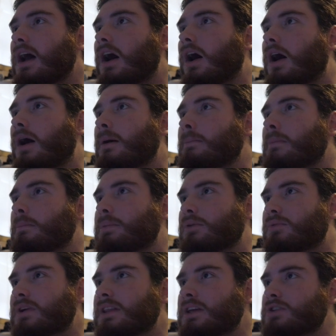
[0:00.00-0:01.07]
but
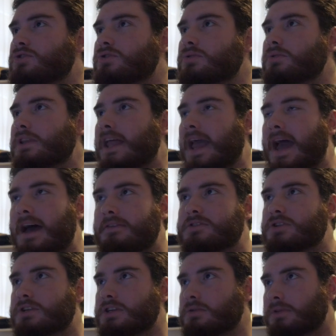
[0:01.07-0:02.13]
really and truly
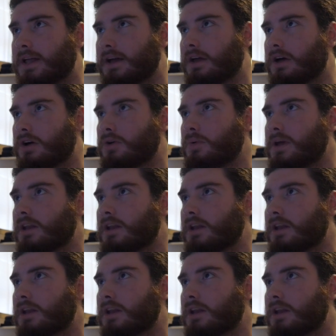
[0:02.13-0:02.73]
after you let go,